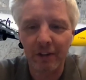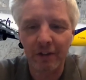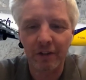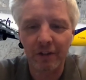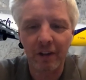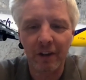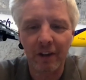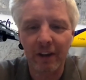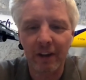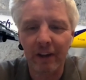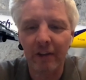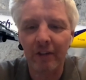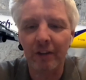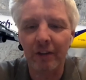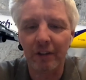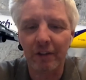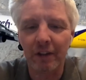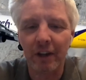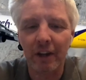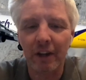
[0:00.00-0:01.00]
size,
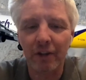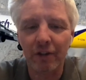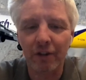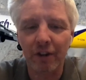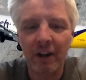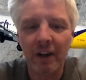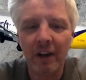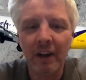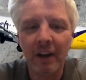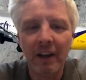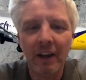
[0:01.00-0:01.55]
etc.,